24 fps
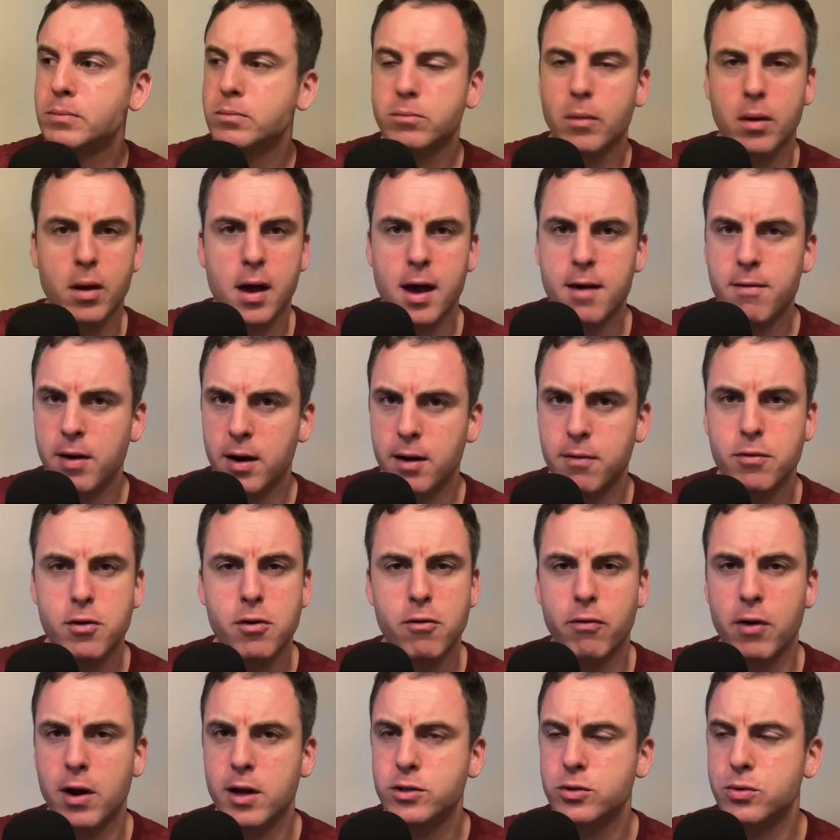I've had a few
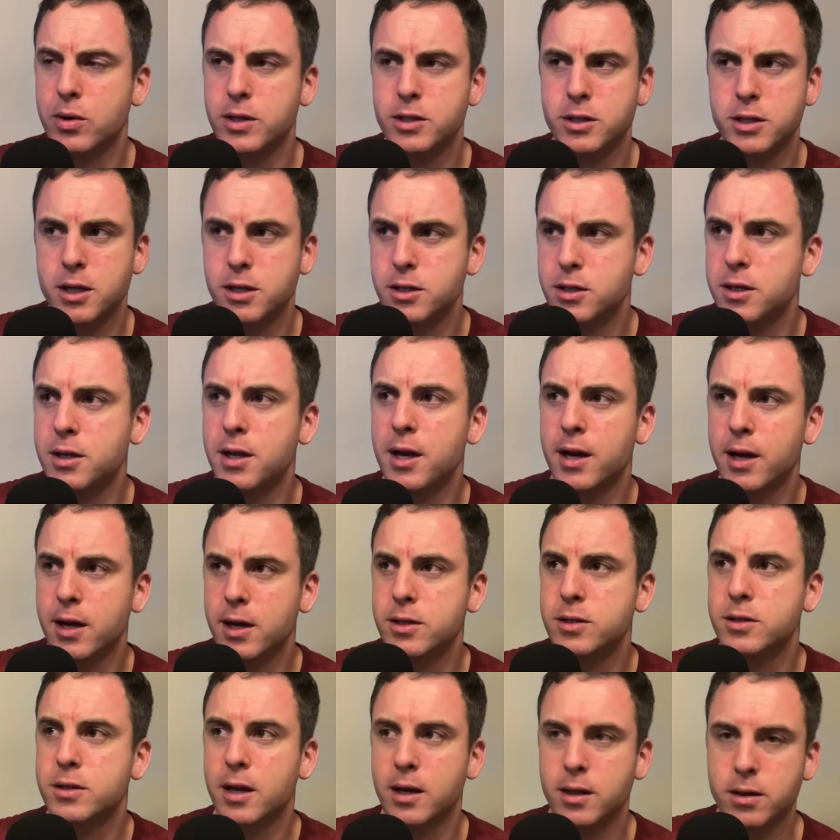friends who had season
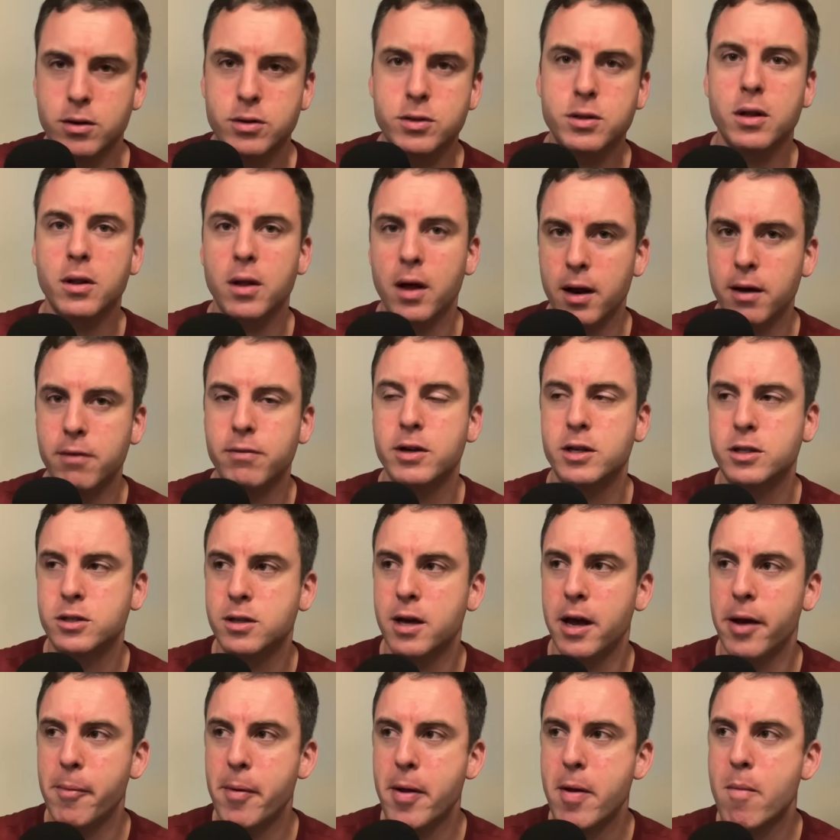tickets. Like, there's a lot of
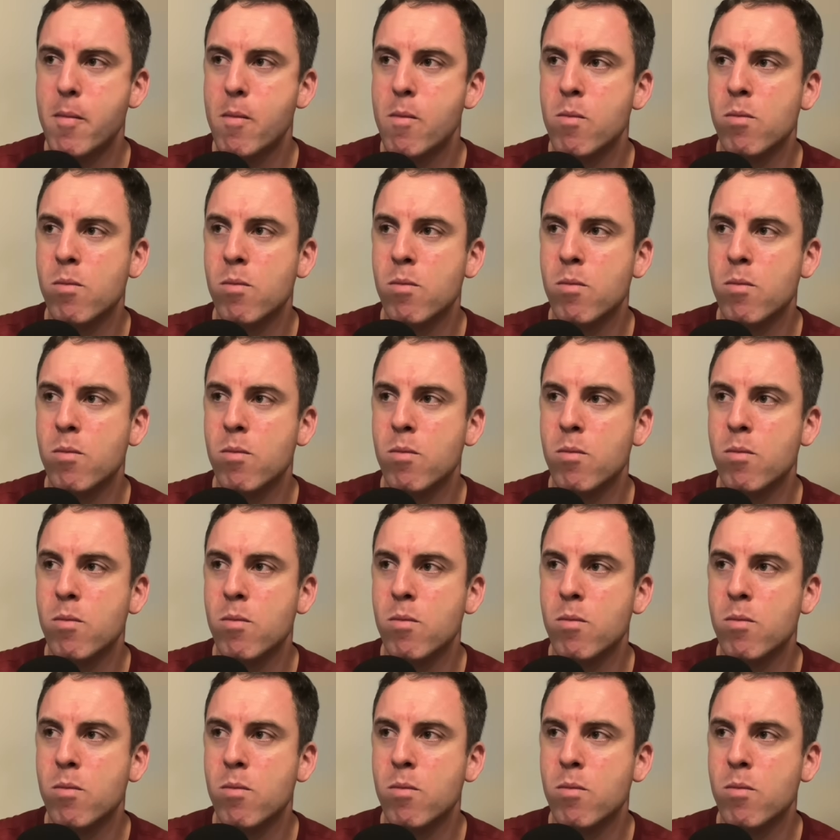excitement.